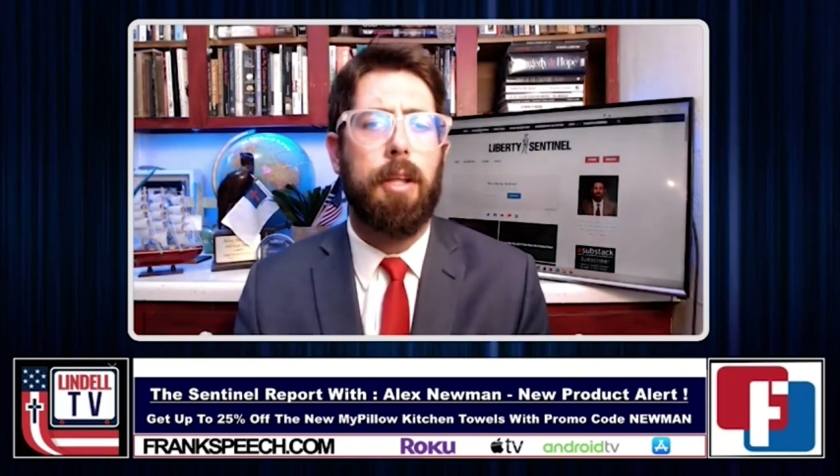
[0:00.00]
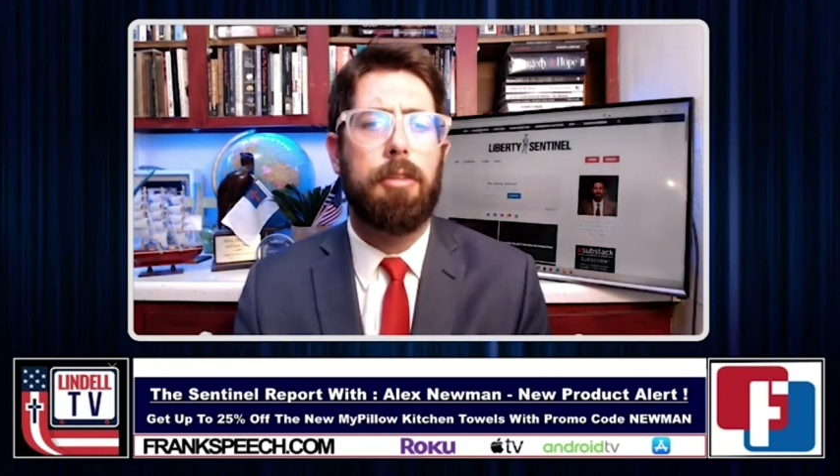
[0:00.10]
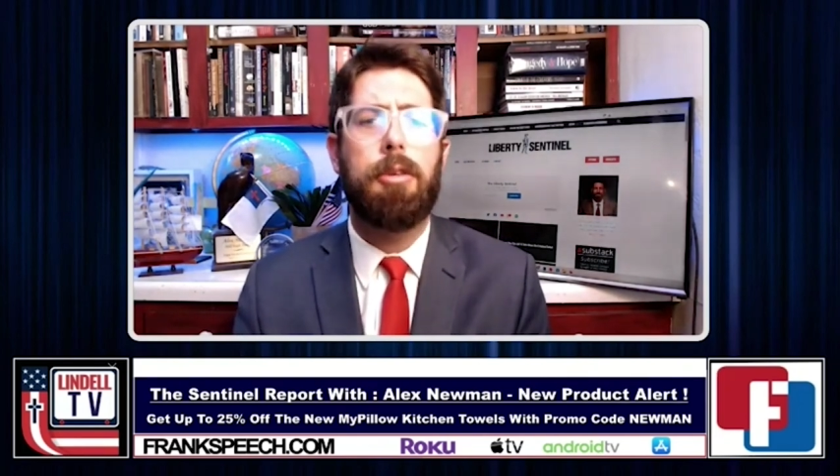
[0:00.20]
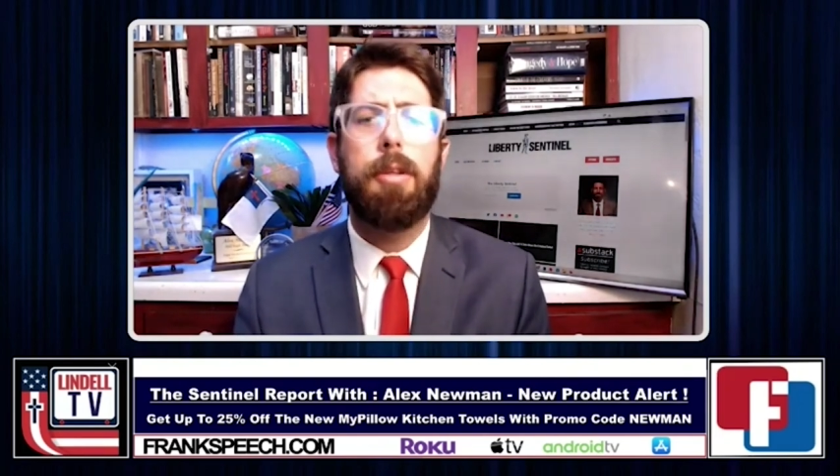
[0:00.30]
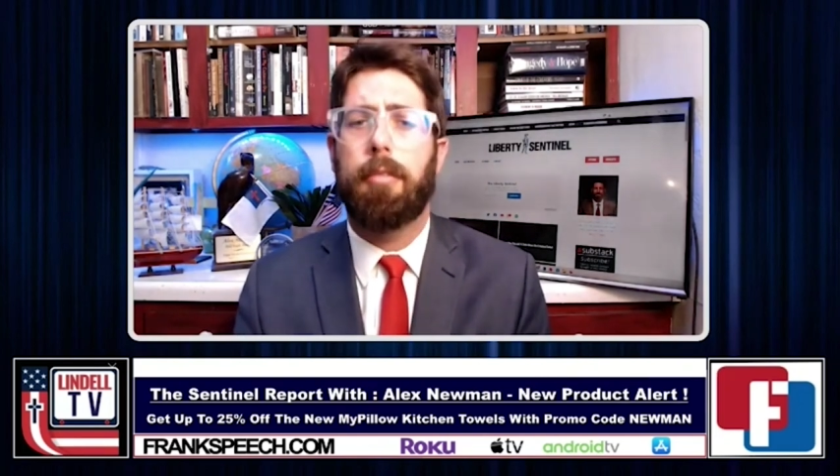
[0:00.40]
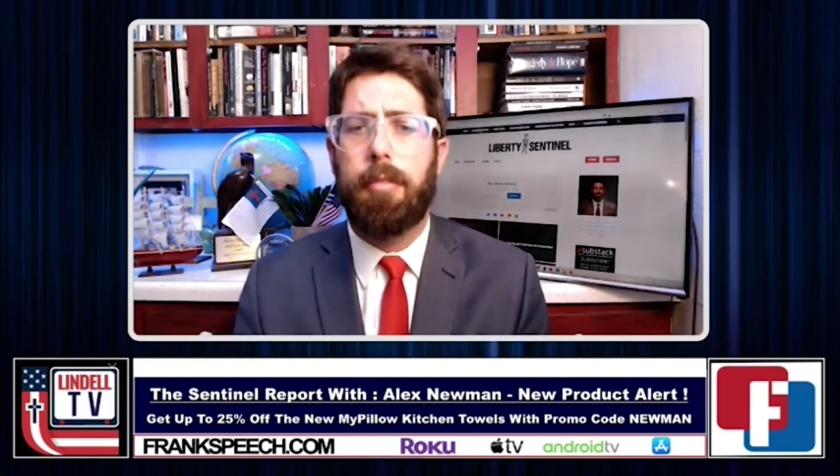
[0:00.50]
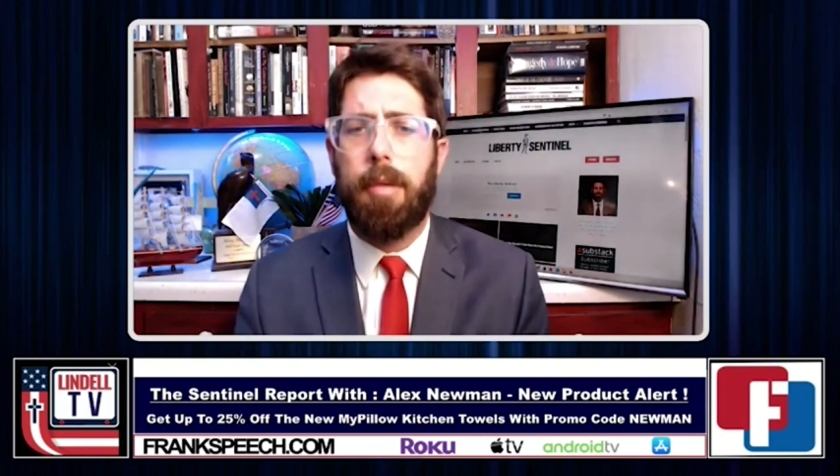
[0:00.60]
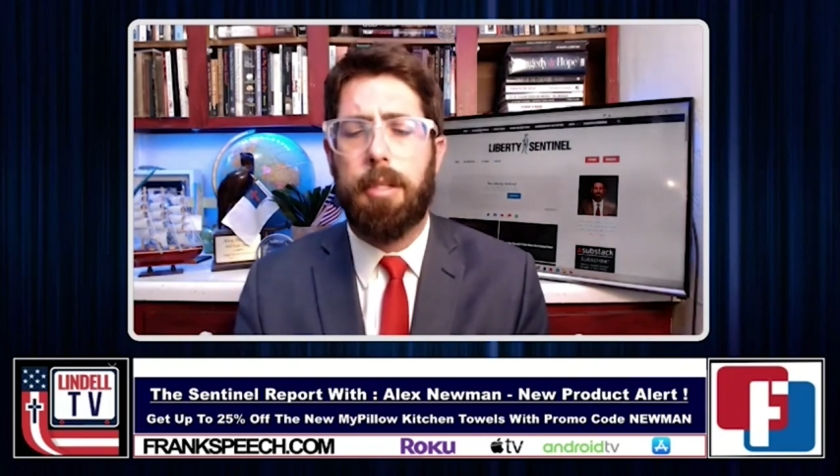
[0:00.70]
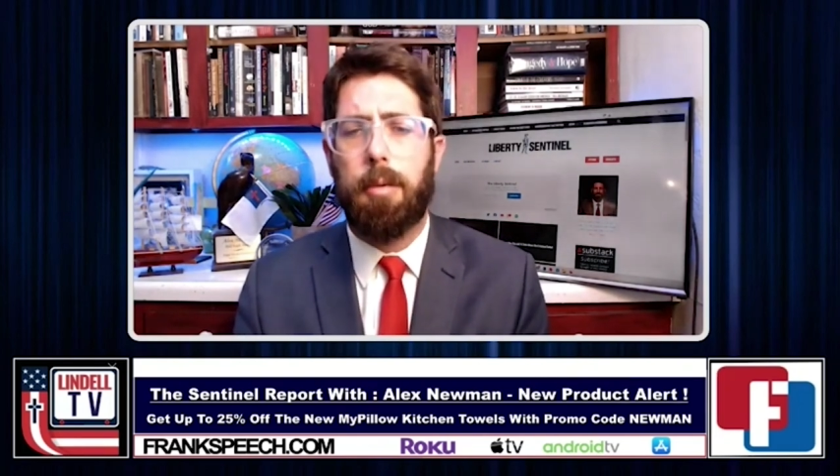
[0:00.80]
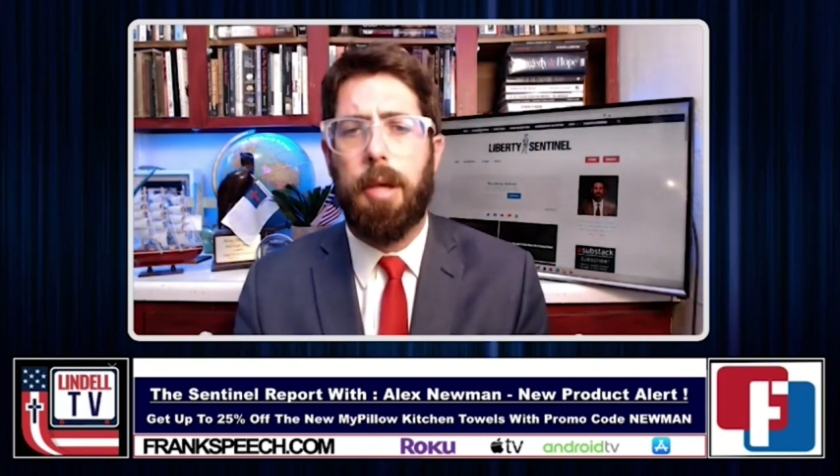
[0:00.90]
in
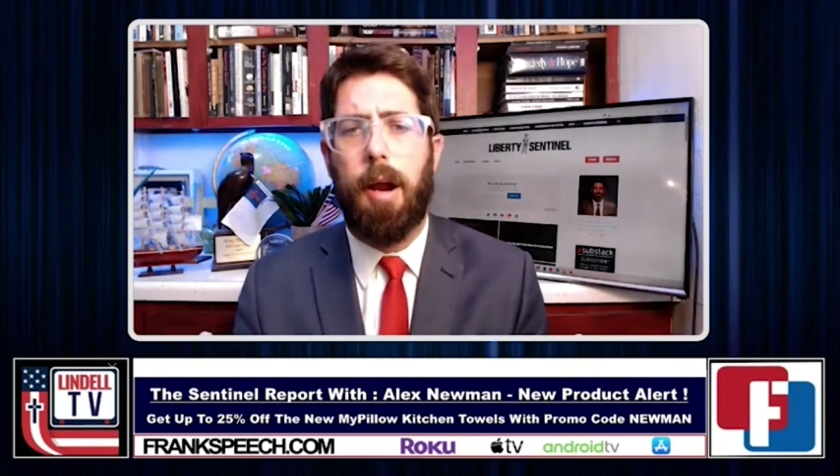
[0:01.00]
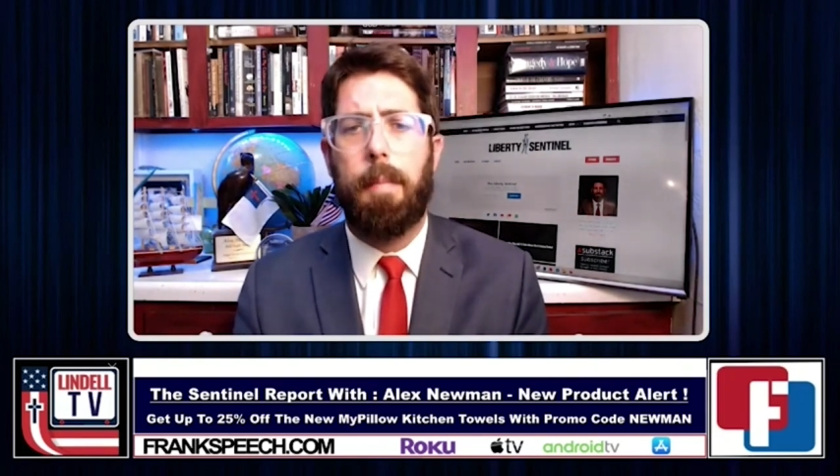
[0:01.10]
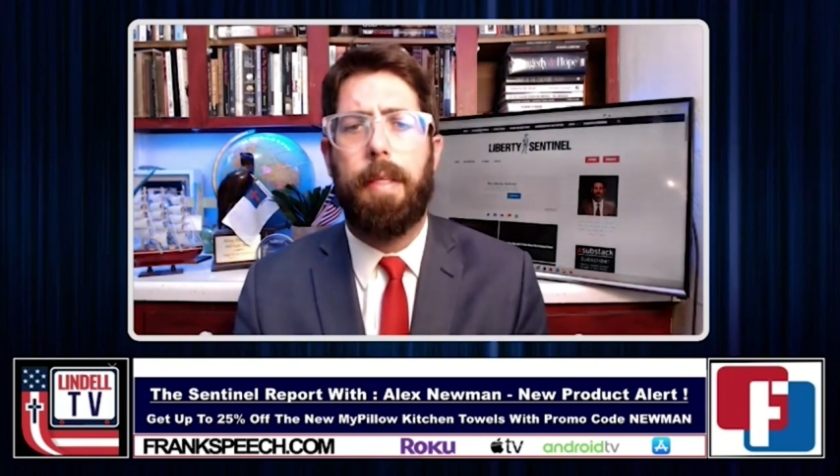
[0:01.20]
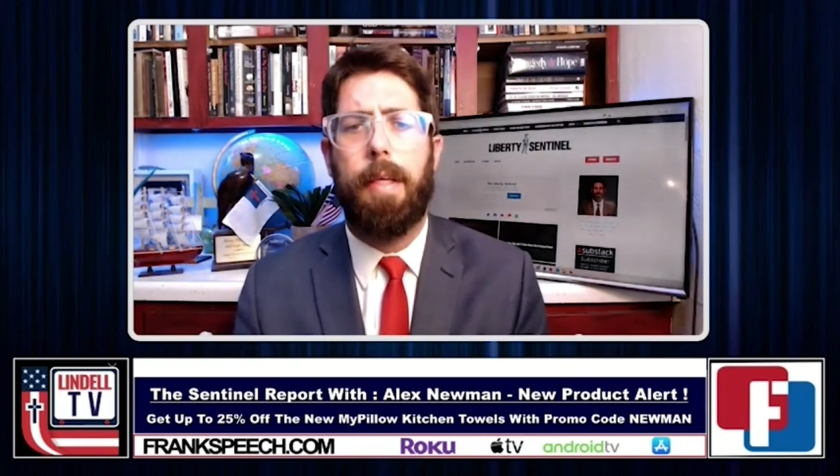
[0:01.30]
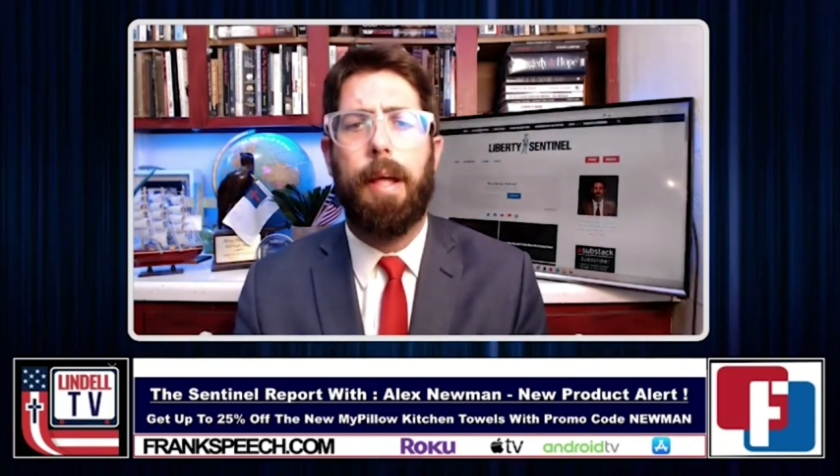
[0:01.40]
2006 he was hired by the